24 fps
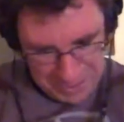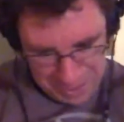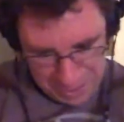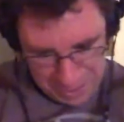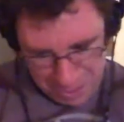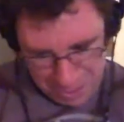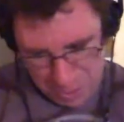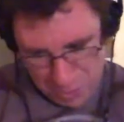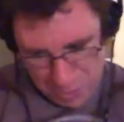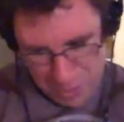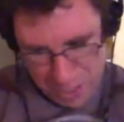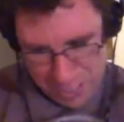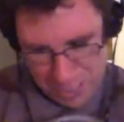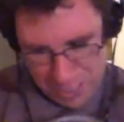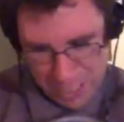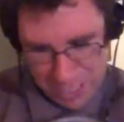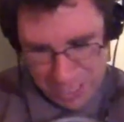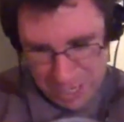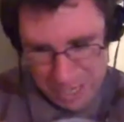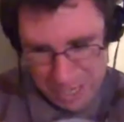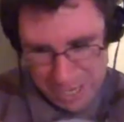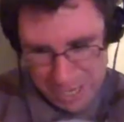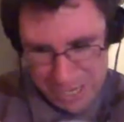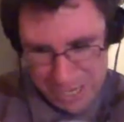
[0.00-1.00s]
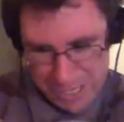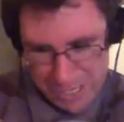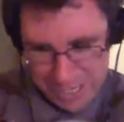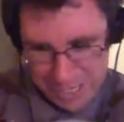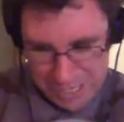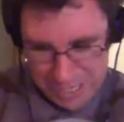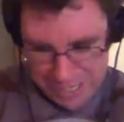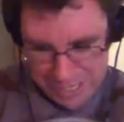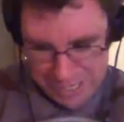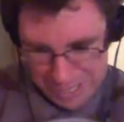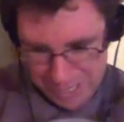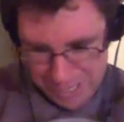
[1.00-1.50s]
So I
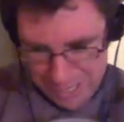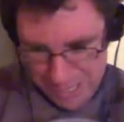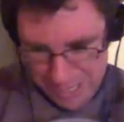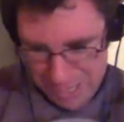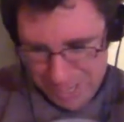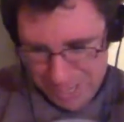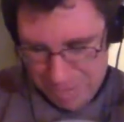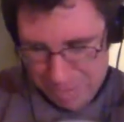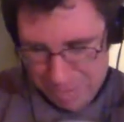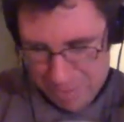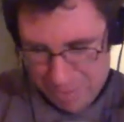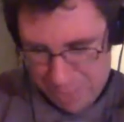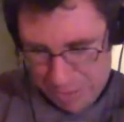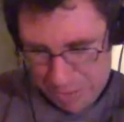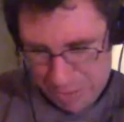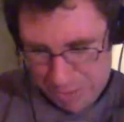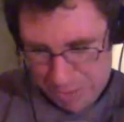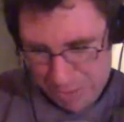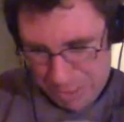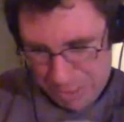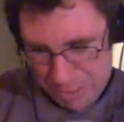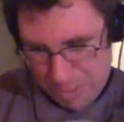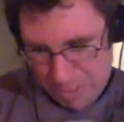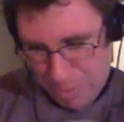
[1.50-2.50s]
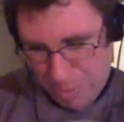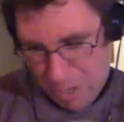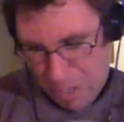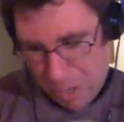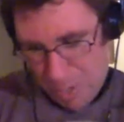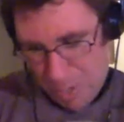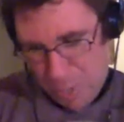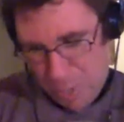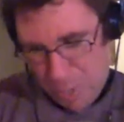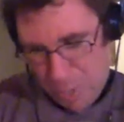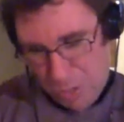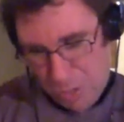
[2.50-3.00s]
got my
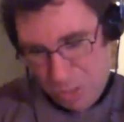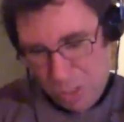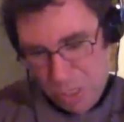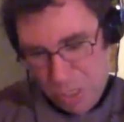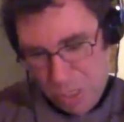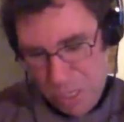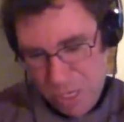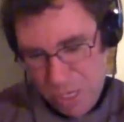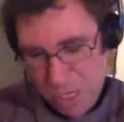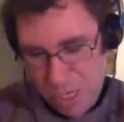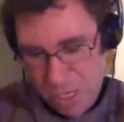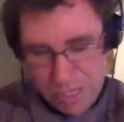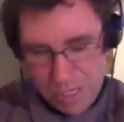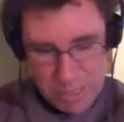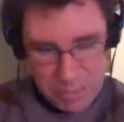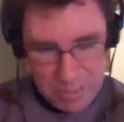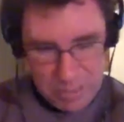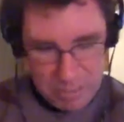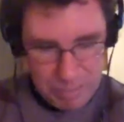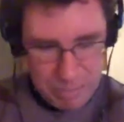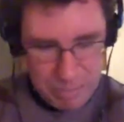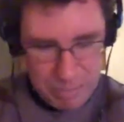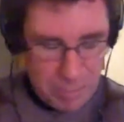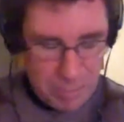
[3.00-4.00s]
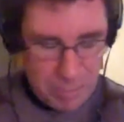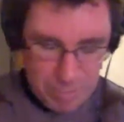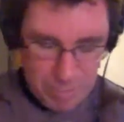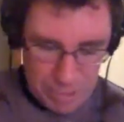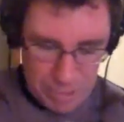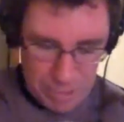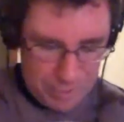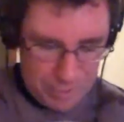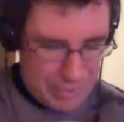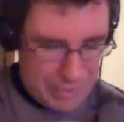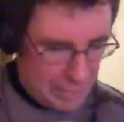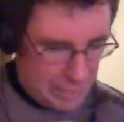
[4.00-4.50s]
GorillaPod, which
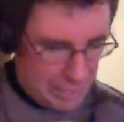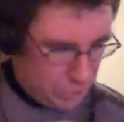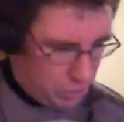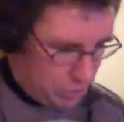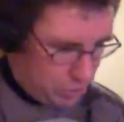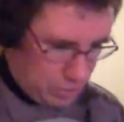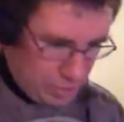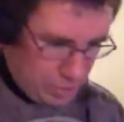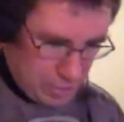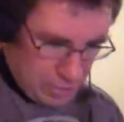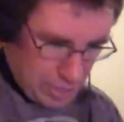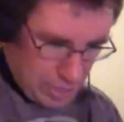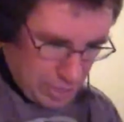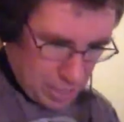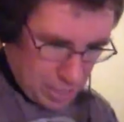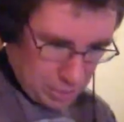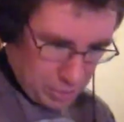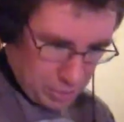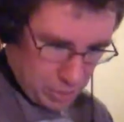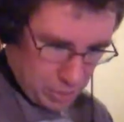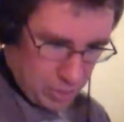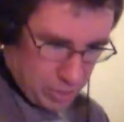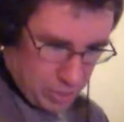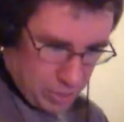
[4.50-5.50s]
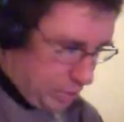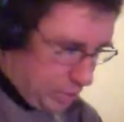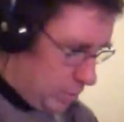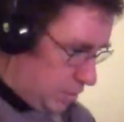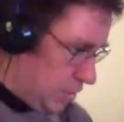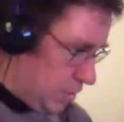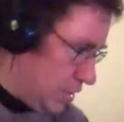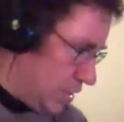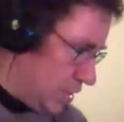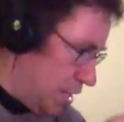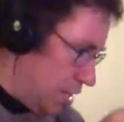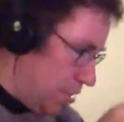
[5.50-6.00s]
people have actually had good things
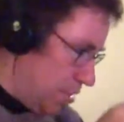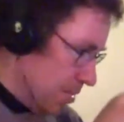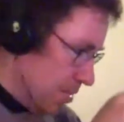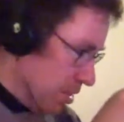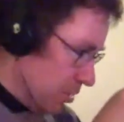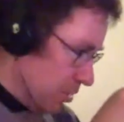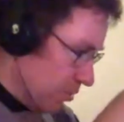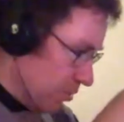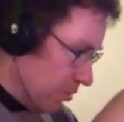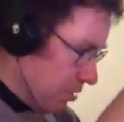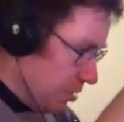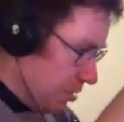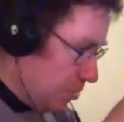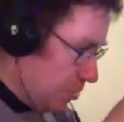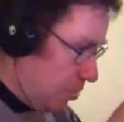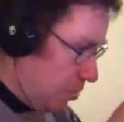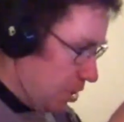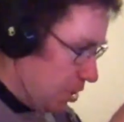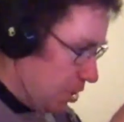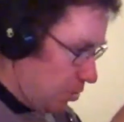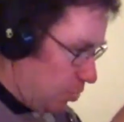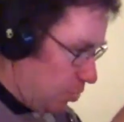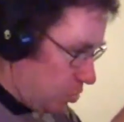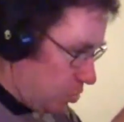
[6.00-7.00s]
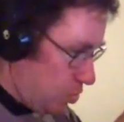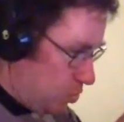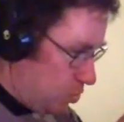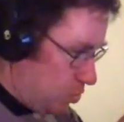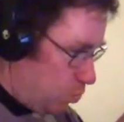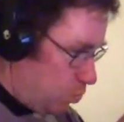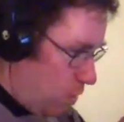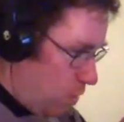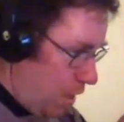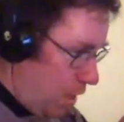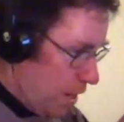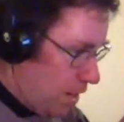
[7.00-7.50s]
to say about GorillaPod, which is
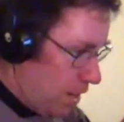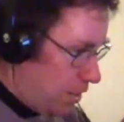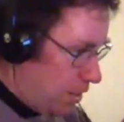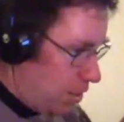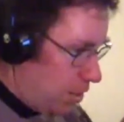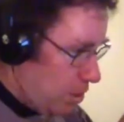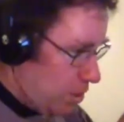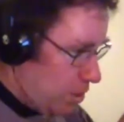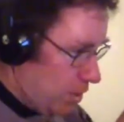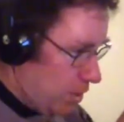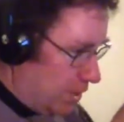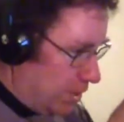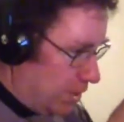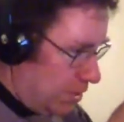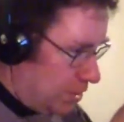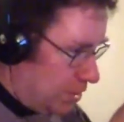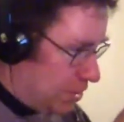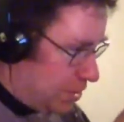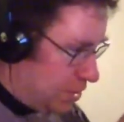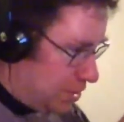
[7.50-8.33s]
why I got it.